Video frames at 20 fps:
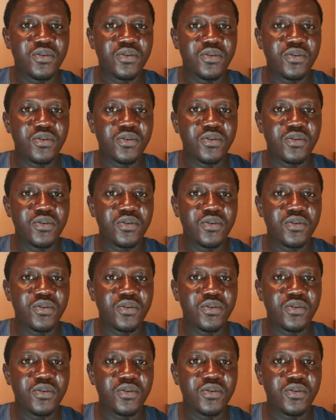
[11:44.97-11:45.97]
apart
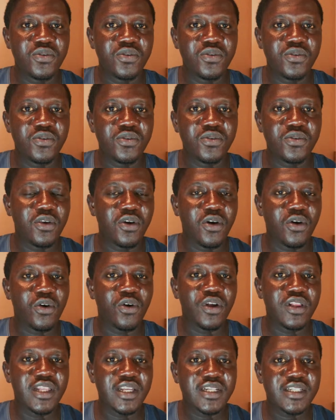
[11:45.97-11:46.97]
from your
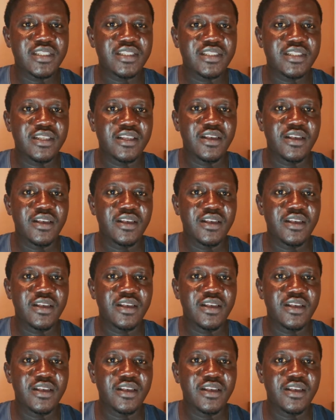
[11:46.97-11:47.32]
colleagues,